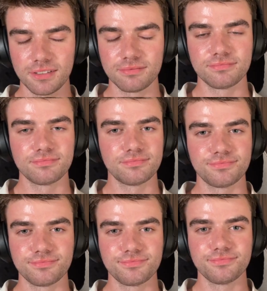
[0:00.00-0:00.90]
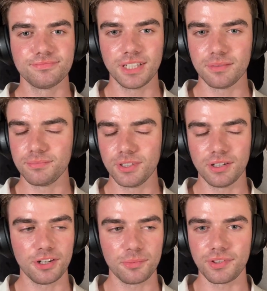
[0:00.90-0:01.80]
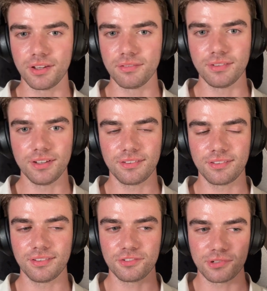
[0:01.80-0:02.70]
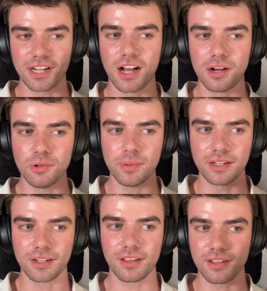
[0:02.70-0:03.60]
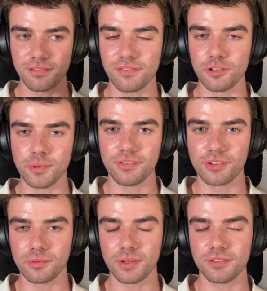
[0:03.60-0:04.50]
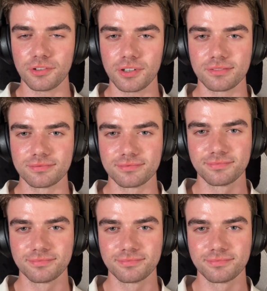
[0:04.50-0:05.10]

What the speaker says: No, 100%. It's really heartwarming, and I think fulfillment's a good word for it.